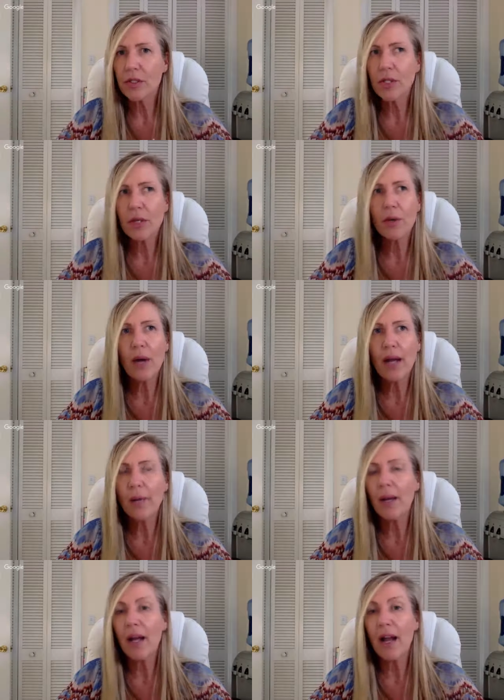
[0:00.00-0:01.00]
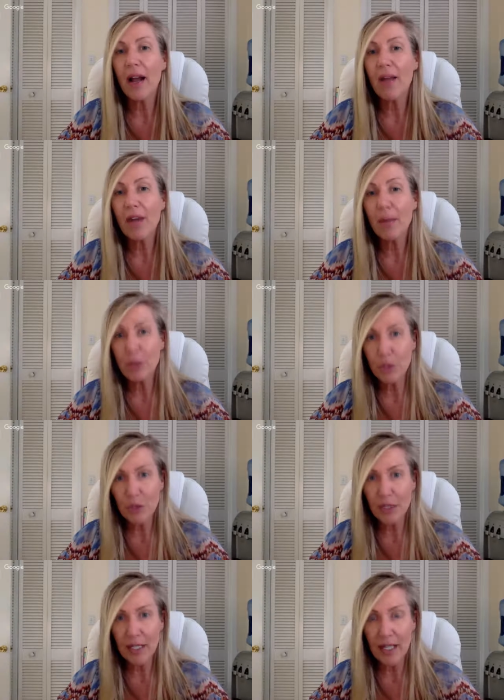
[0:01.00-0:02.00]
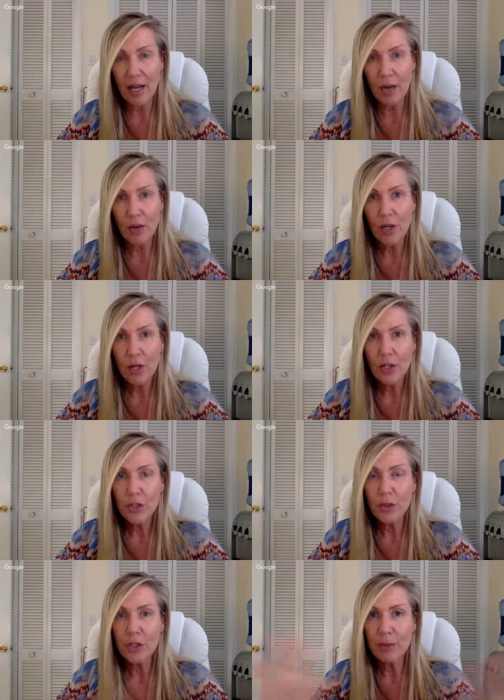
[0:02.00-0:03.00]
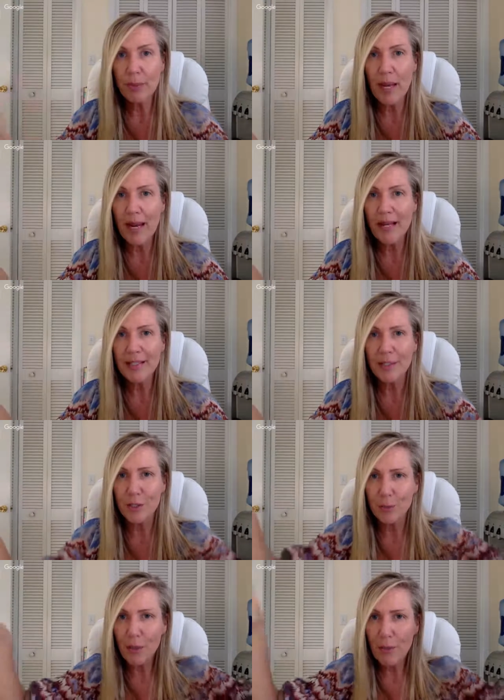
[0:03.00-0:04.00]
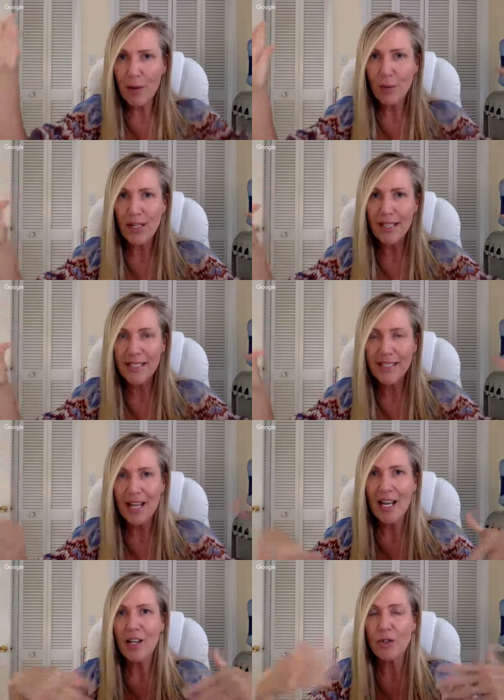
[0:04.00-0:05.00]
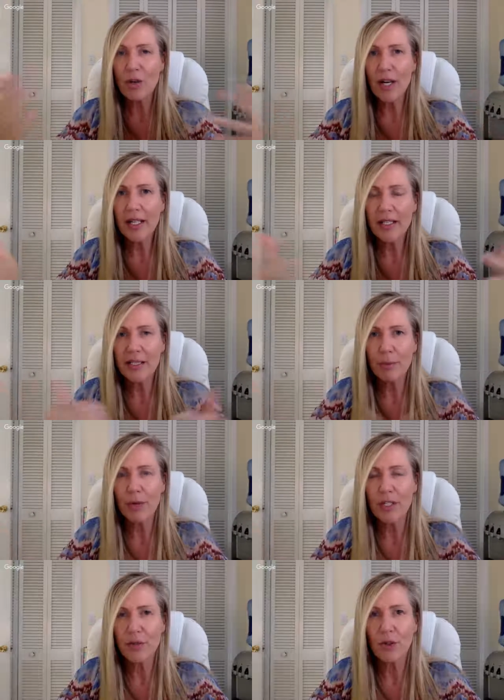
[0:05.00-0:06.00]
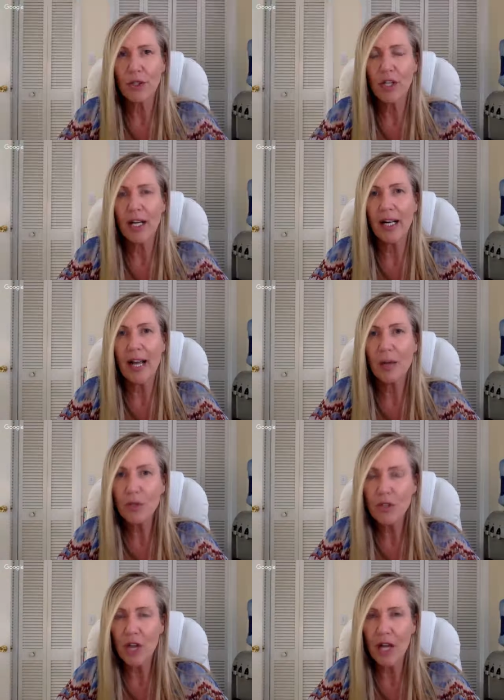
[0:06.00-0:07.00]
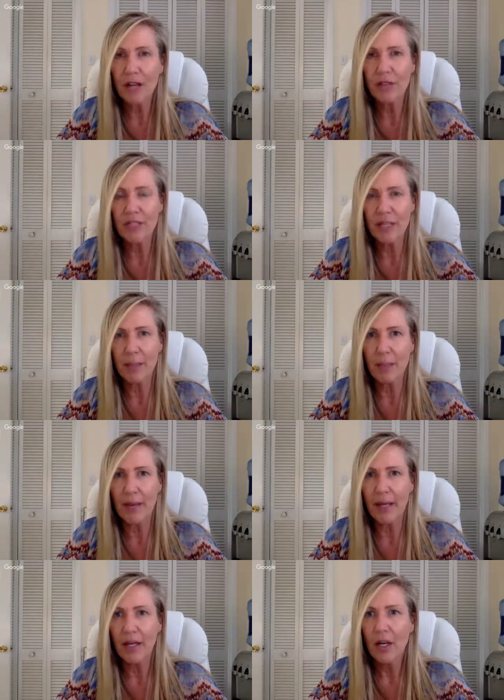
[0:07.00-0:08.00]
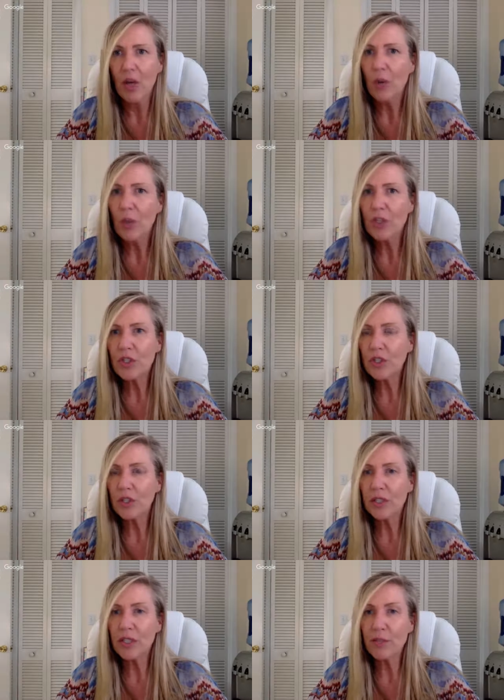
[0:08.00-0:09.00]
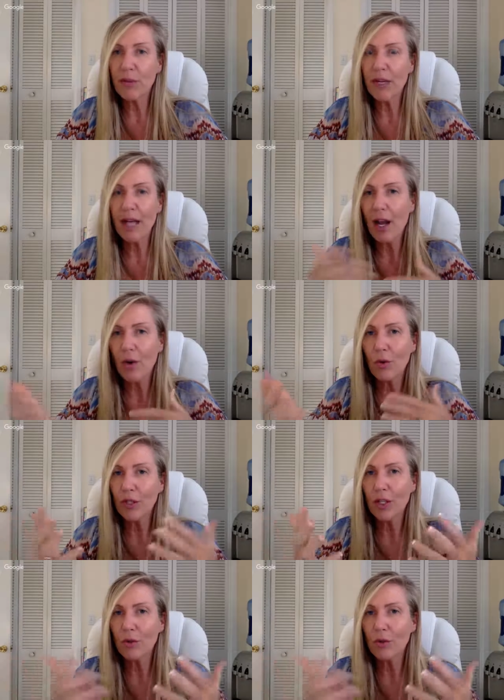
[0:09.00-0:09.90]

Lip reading: So anyway, I have an opportunity now to expand and spread my wings and try to get some press for a client outside of Tampa Bay, which it's funny how,